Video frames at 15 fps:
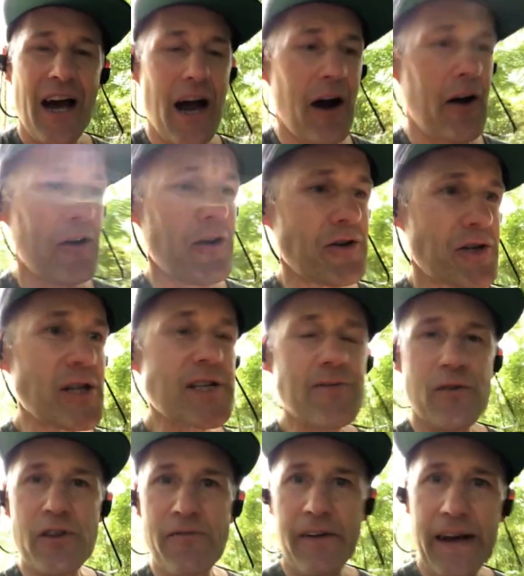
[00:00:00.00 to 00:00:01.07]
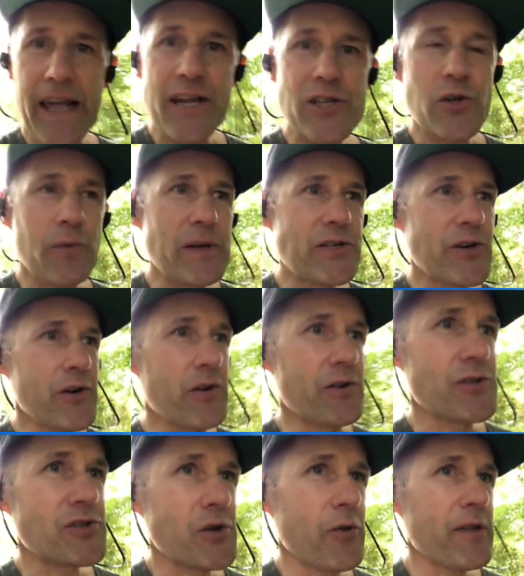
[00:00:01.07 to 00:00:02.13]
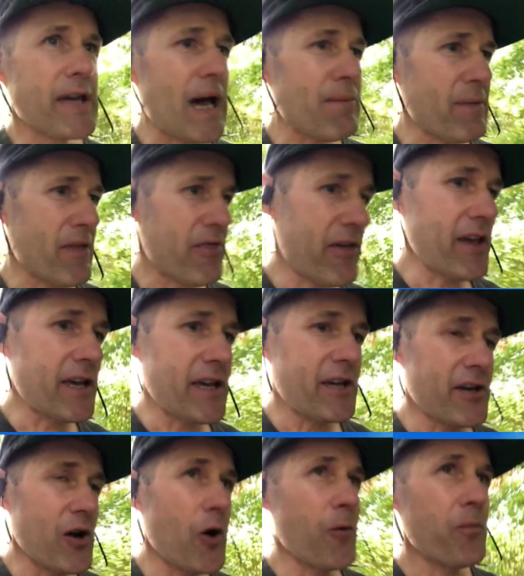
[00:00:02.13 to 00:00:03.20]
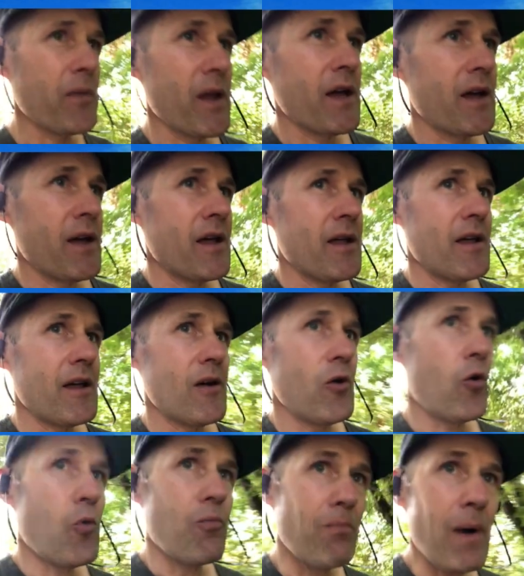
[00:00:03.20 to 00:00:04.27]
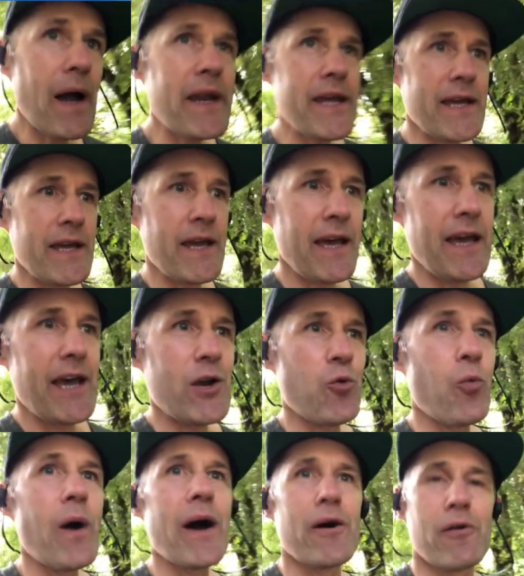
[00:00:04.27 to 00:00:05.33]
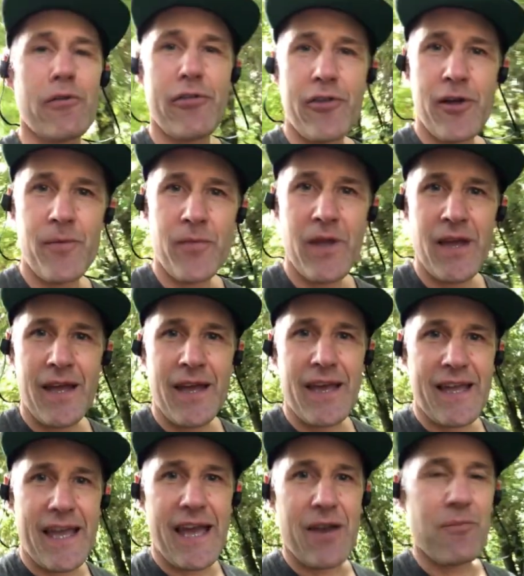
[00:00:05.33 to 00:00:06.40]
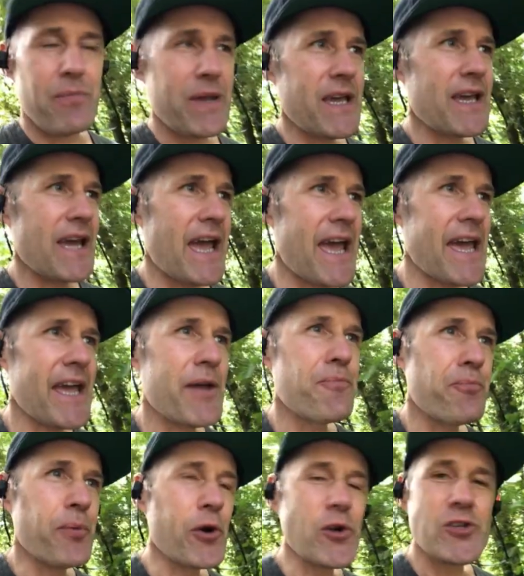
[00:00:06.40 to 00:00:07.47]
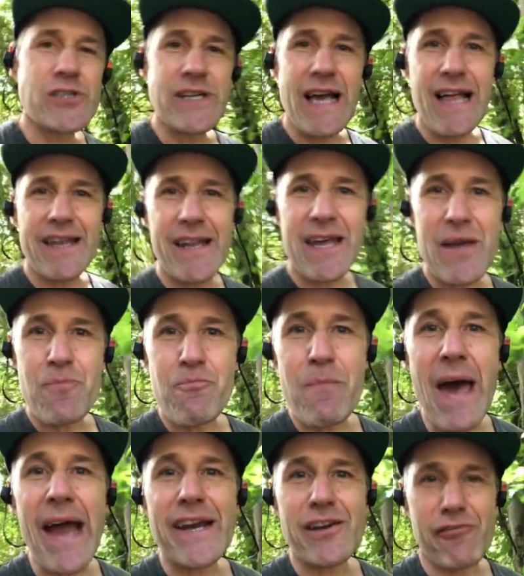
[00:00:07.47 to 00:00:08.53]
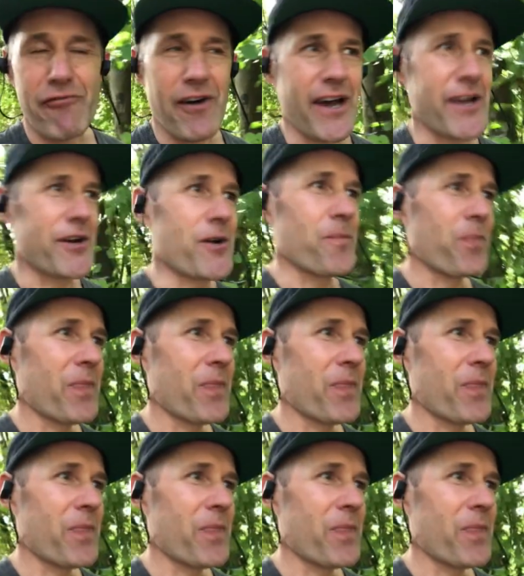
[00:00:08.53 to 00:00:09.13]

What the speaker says: are just for the financial returns. So it got me thinking, money and wealth can be a personality magnifier.